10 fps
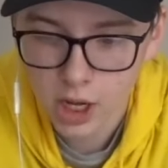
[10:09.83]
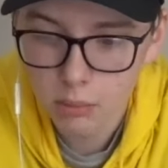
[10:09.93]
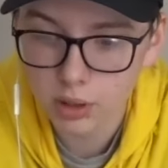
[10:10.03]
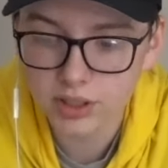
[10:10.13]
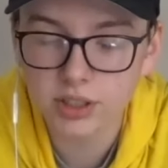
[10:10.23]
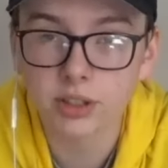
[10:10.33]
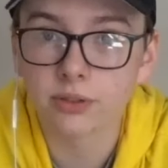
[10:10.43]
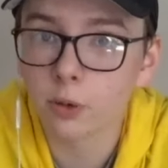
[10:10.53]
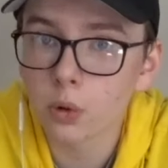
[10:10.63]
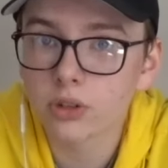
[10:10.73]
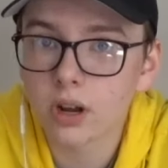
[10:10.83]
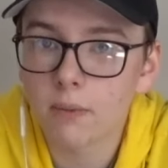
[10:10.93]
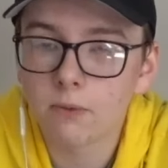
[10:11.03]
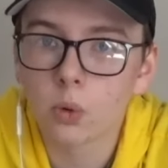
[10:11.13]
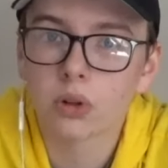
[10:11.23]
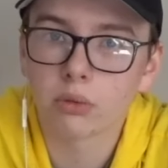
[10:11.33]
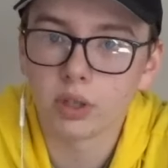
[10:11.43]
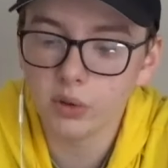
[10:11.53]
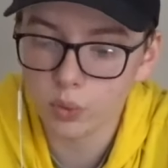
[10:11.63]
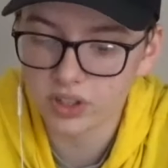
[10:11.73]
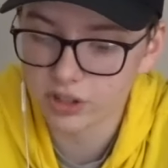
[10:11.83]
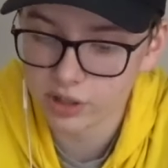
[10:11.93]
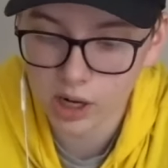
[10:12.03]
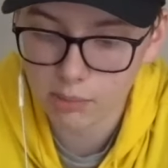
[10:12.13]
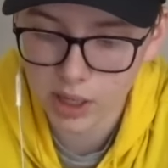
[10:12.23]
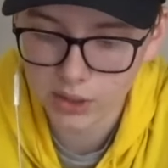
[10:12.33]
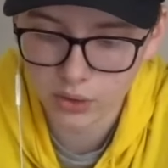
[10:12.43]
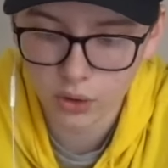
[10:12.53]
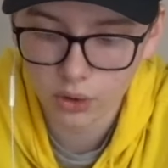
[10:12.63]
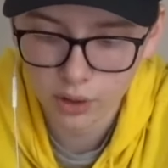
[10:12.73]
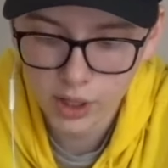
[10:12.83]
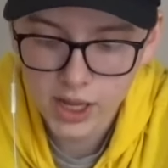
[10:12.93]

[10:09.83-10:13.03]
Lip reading: Plus, it's a 4-drop 4/3, which is not bad at all.